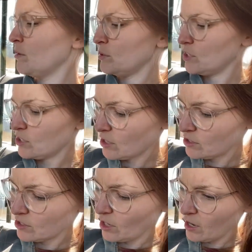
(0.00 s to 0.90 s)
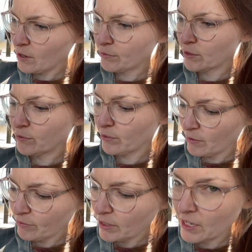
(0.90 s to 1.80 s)
She's all soft and
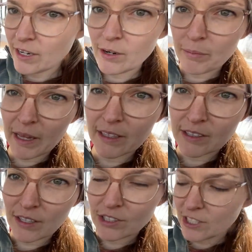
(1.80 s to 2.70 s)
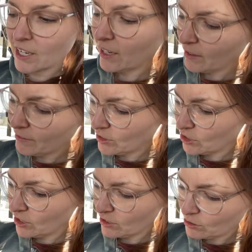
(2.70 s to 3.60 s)
fluffy, and her belly's all shaved, and
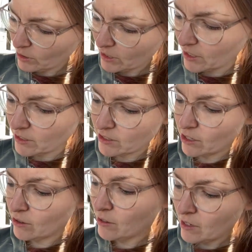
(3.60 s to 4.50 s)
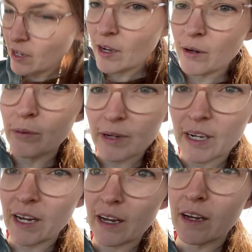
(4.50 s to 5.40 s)
she looks really good. So we're
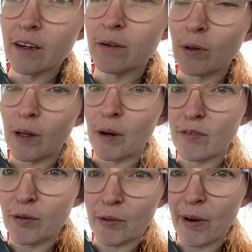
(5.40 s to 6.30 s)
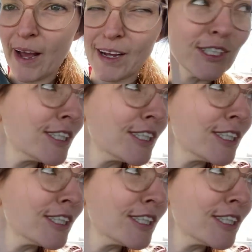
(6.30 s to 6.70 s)
gonna, well, apart from the rash,